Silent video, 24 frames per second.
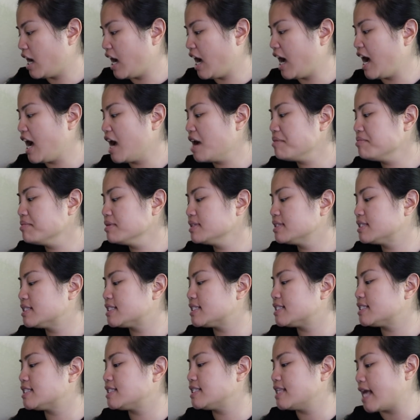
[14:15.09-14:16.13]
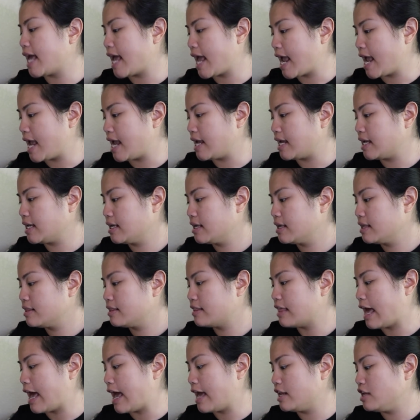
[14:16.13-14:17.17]
I would say
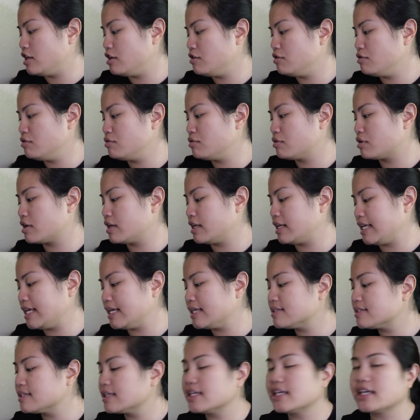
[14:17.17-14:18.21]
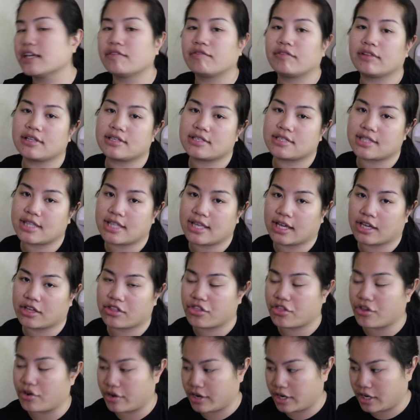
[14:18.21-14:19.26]
that you could easily give this thing
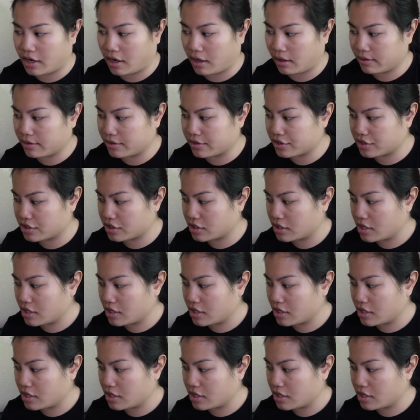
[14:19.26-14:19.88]
$30.